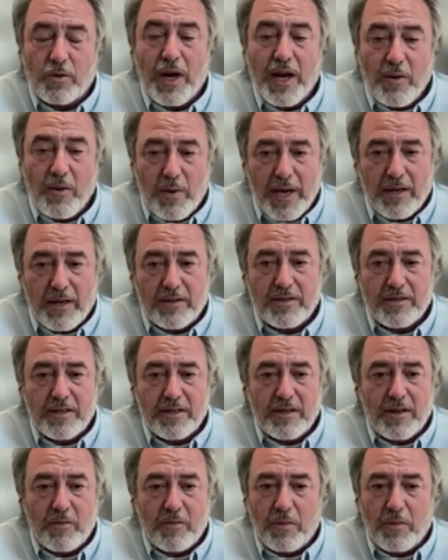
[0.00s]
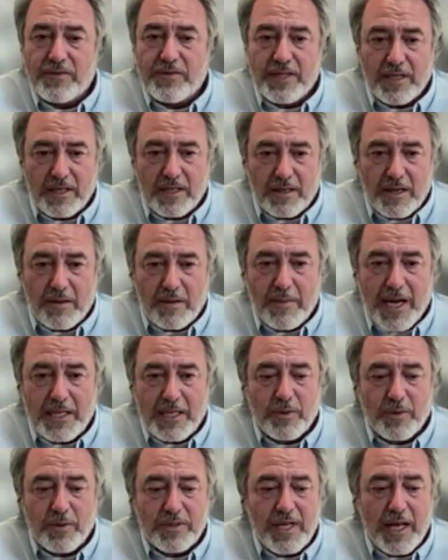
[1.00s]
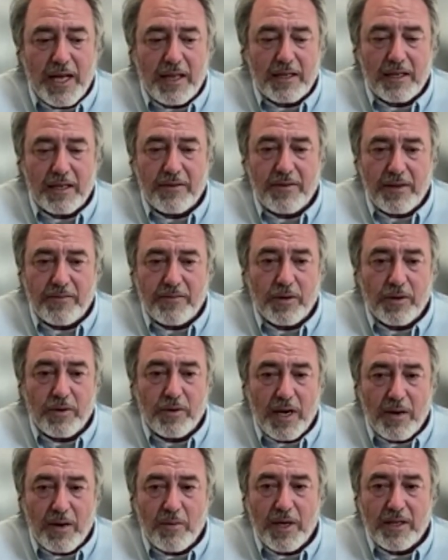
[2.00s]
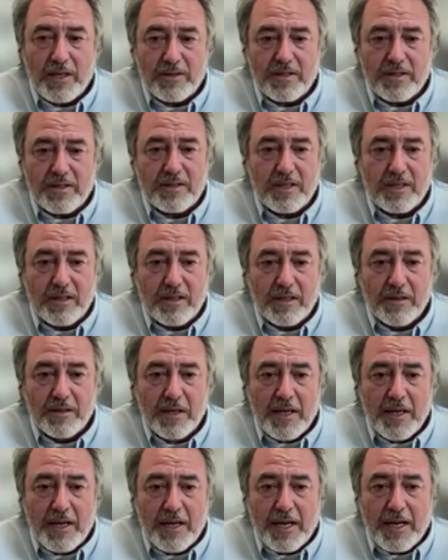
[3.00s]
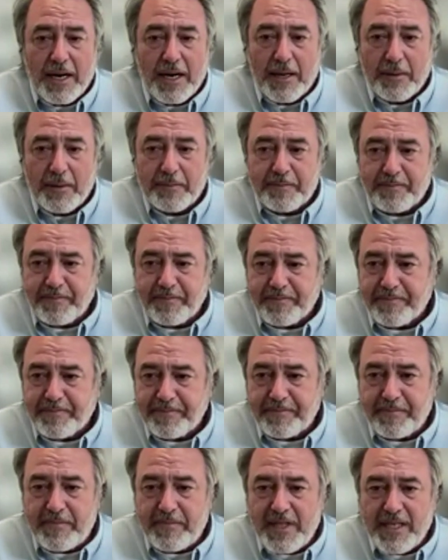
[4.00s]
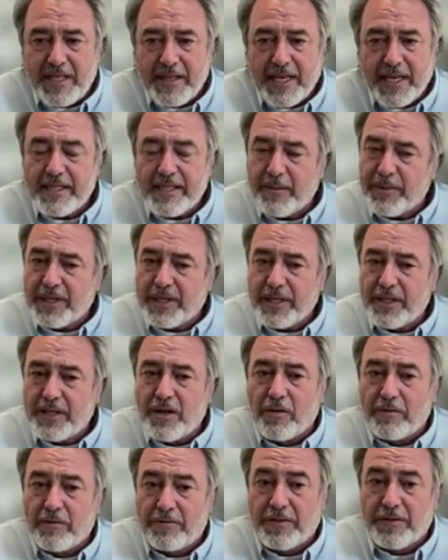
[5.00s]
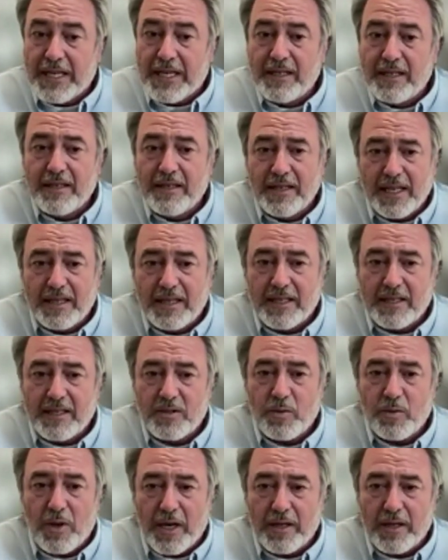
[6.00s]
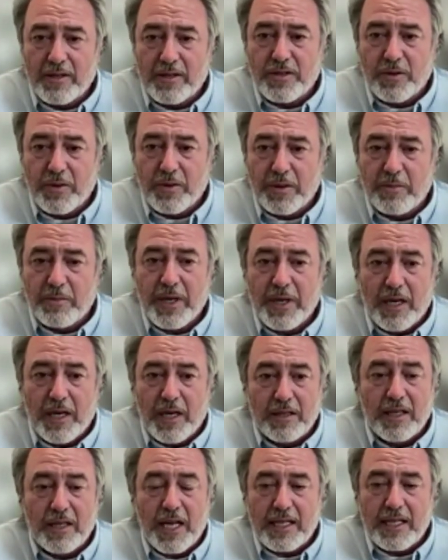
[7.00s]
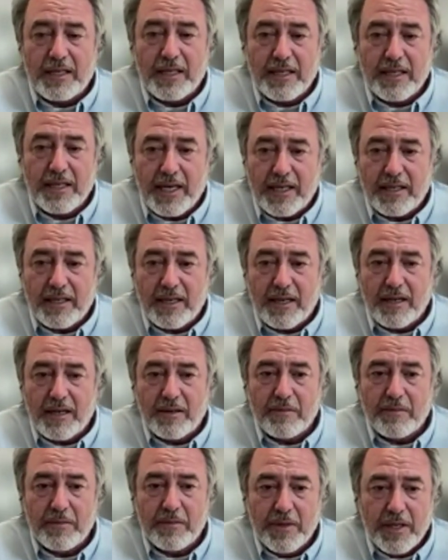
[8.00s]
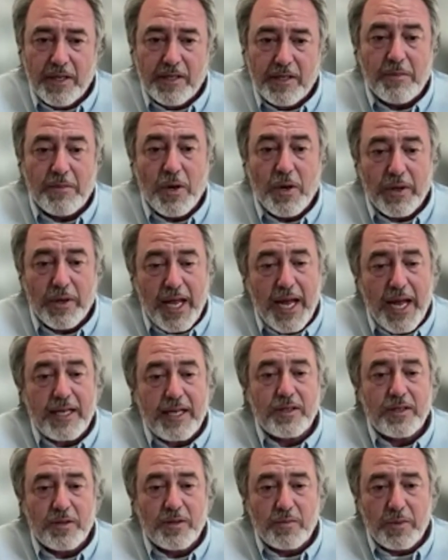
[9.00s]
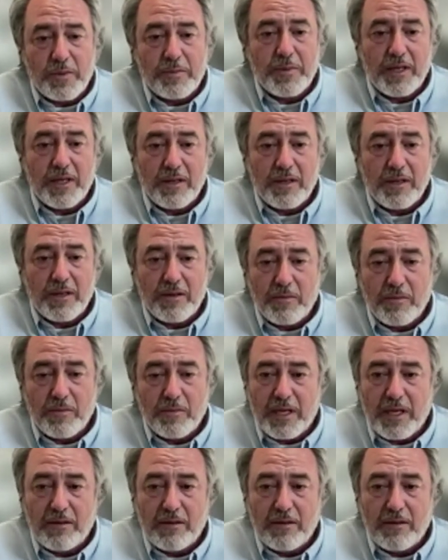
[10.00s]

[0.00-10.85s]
gray whales, we've seen a mass mortality event for gray whales this year. They typically don't feed in these waters, so it'd be unlikely that domoic acid would be